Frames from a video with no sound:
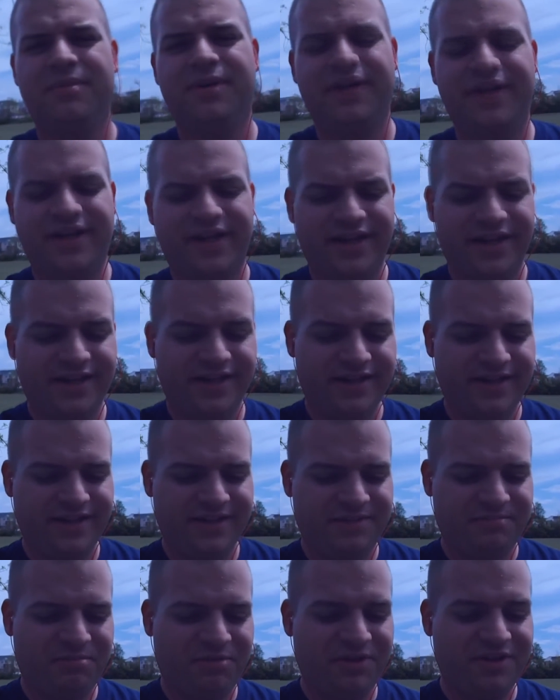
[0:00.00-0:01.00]
but uh,
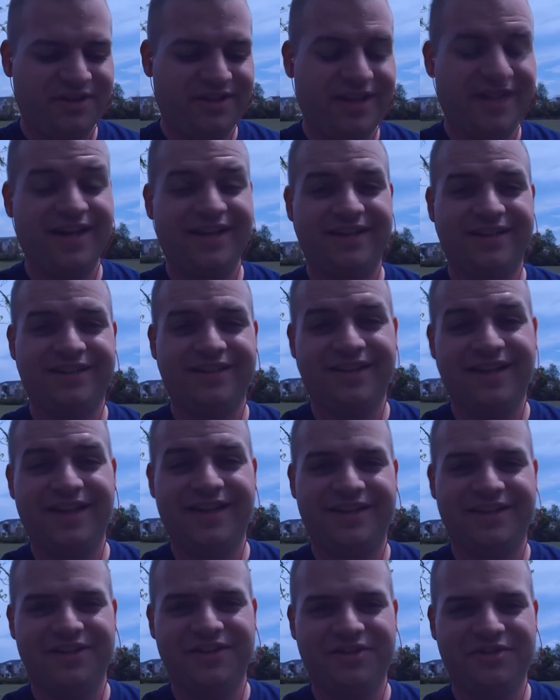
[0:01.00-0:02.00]
it's pretty dang
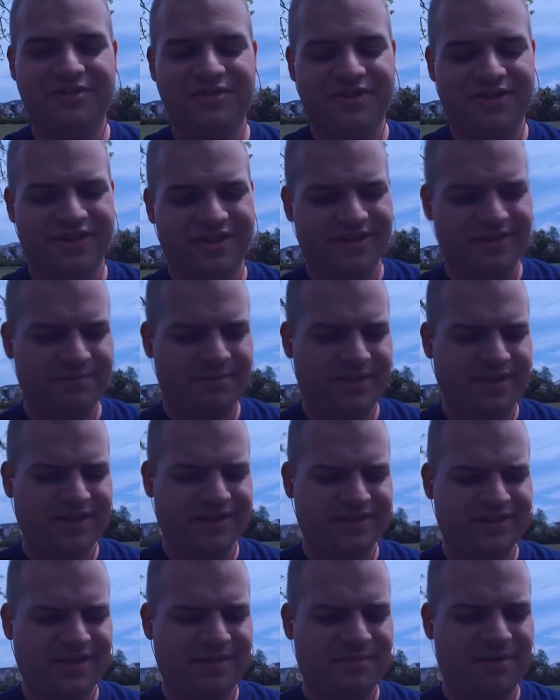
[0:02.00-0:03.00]
like new
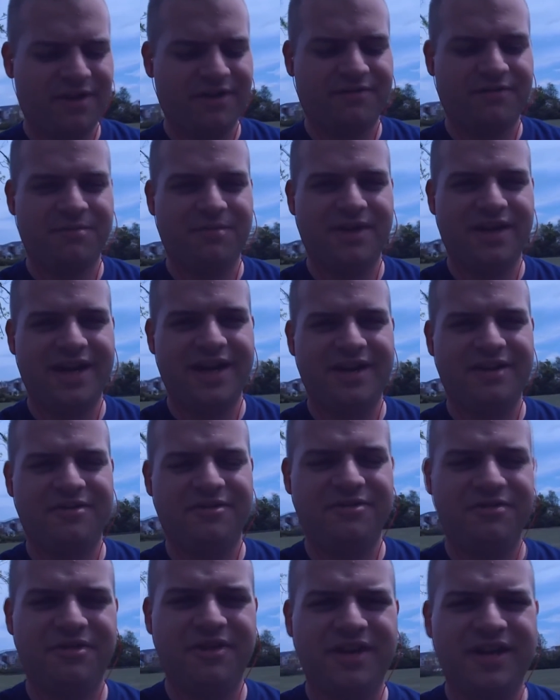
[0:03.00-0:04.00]
because I bought it from a guy
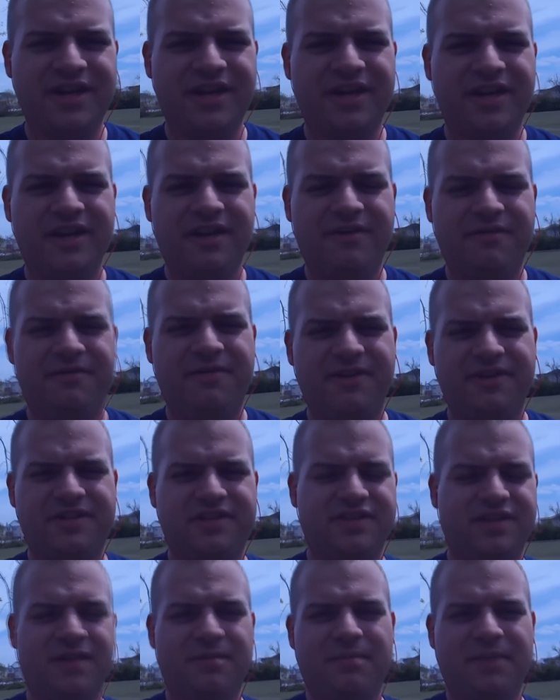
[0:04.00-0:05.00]
who
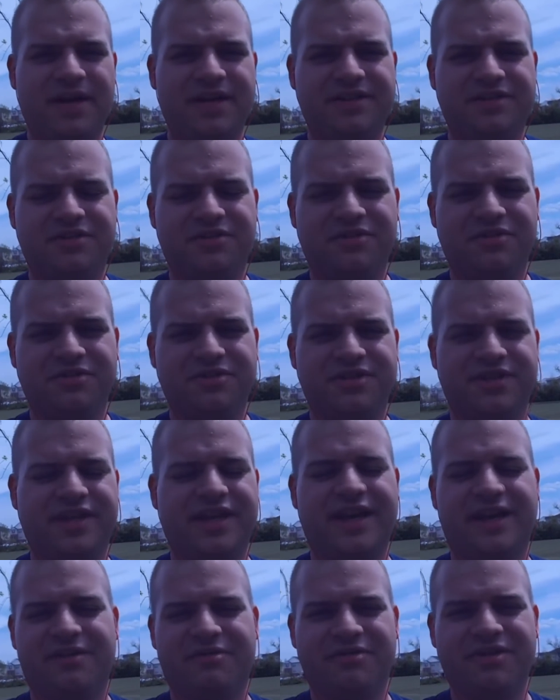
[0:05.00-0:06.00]
fixes up bicycles and
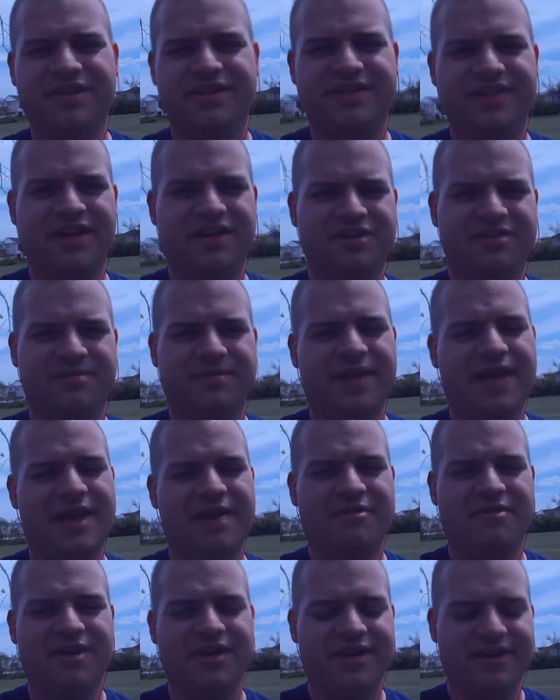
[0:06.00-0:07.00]
kind of resells them
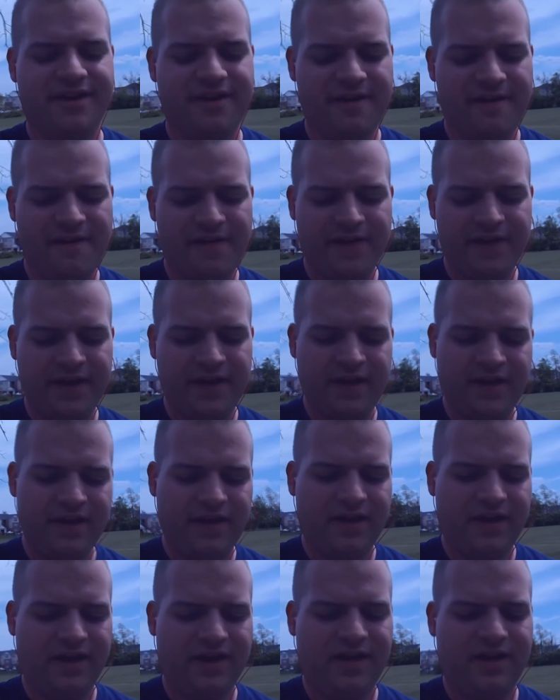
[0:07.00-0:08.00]
that way.
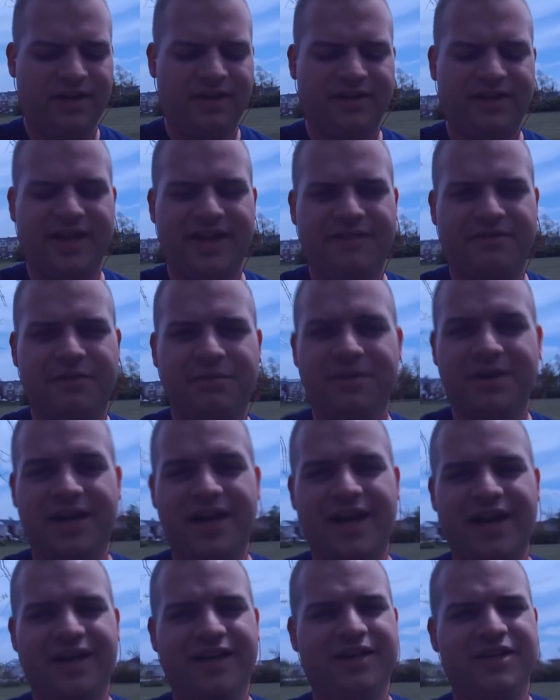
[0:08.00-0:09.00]
Uh, got it from a
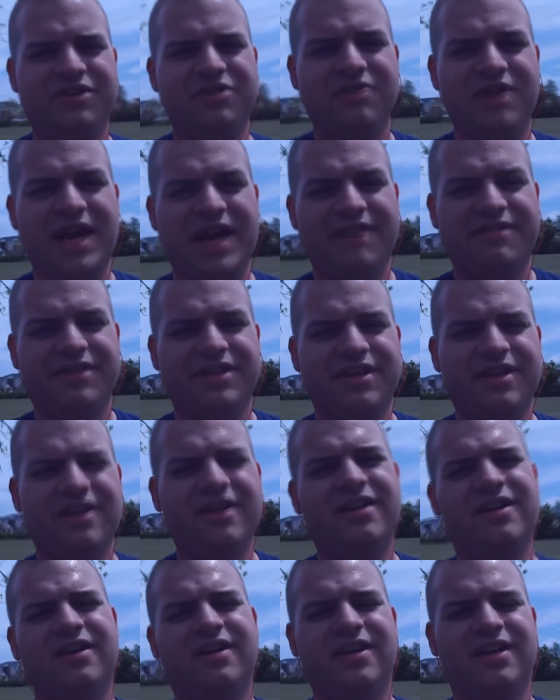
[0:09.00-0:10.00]
guy in New Haven.
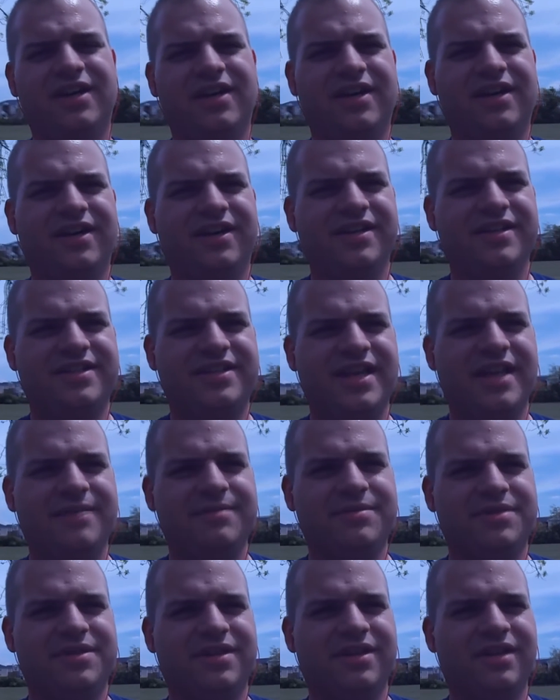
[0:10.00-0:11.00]
Uh, his
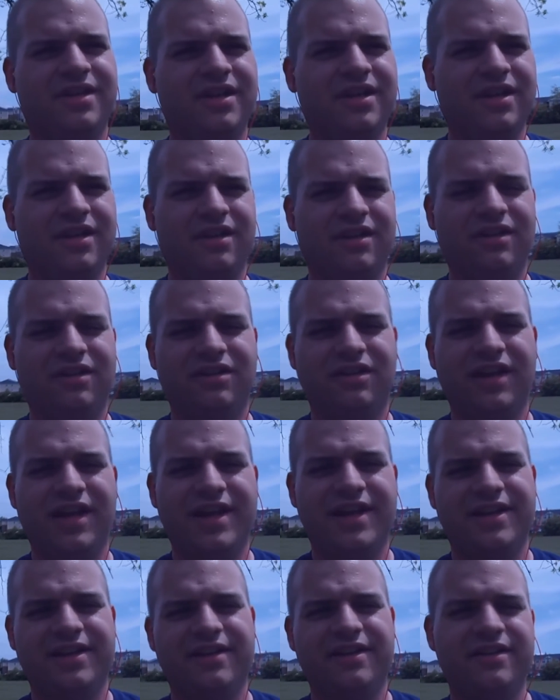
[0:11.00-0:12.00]
name's
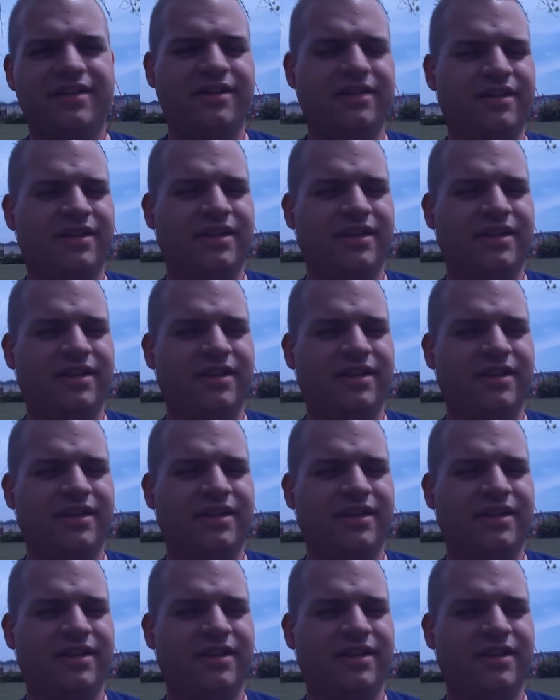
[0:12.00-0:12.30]
Glenn,